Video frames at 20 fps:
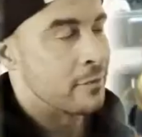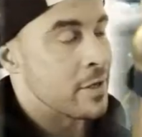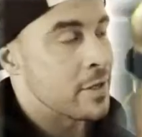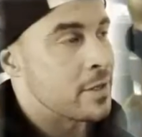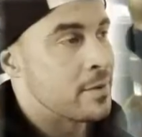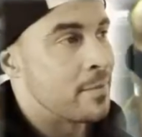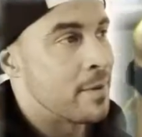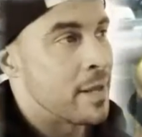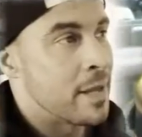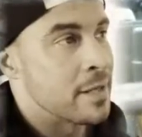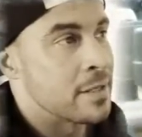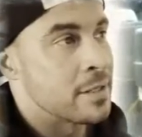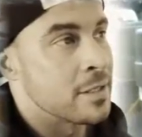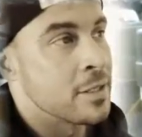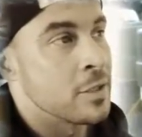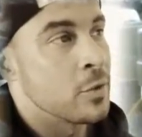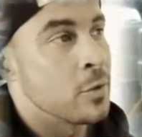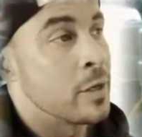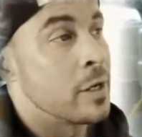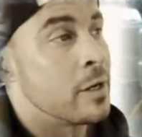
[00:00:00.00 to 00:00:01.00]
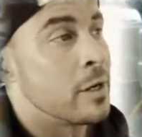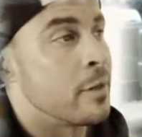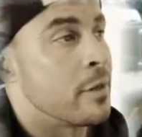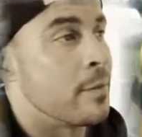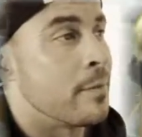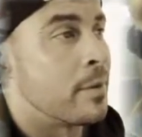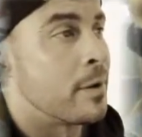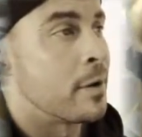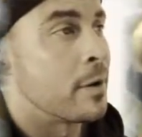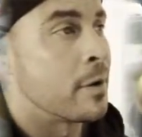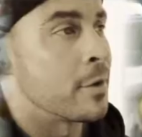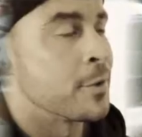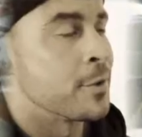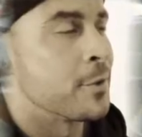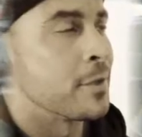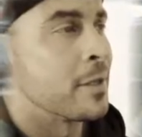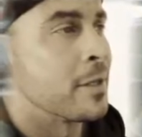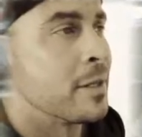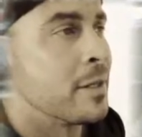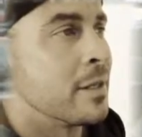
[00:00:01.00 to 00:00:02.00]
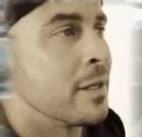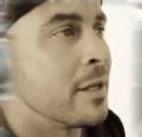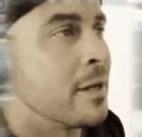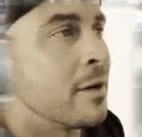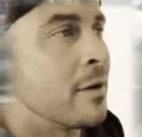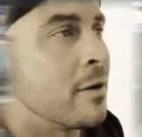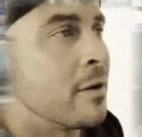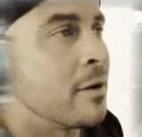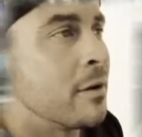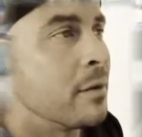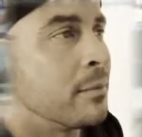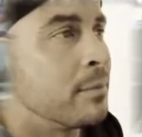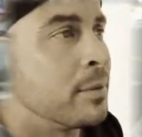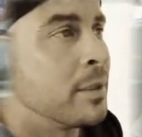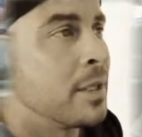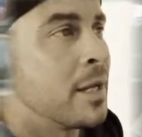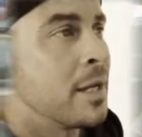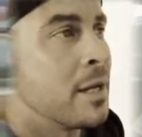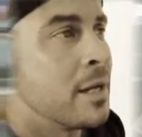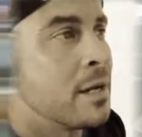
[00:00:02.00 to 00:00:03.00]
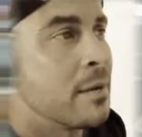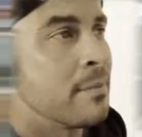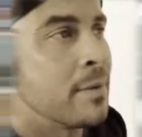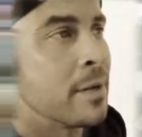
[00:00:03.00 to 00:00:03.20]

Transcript: I've got the band situated on the bar so that they are applying